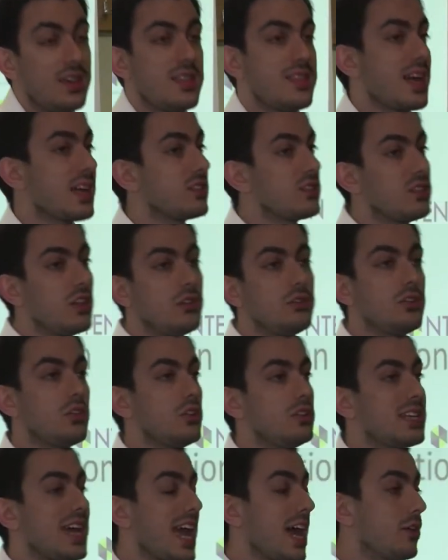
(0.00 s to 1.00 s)
That's no
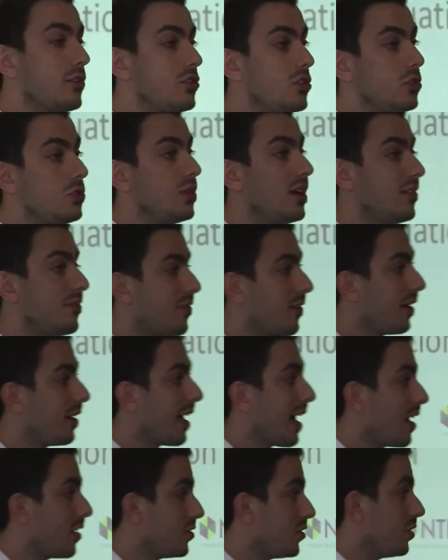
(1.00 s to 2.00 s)
good. How do you
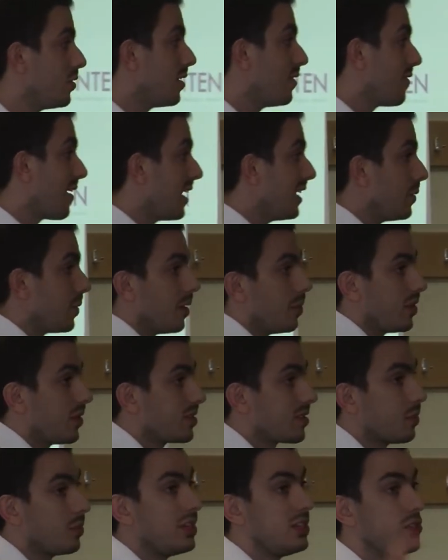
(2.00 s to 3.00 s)
evaluate that
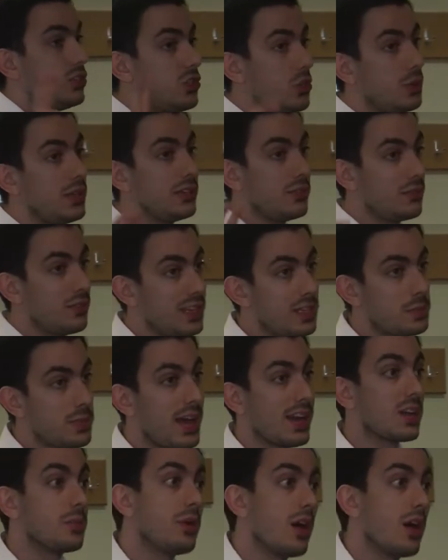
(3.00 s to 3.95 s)
someone is doing feedback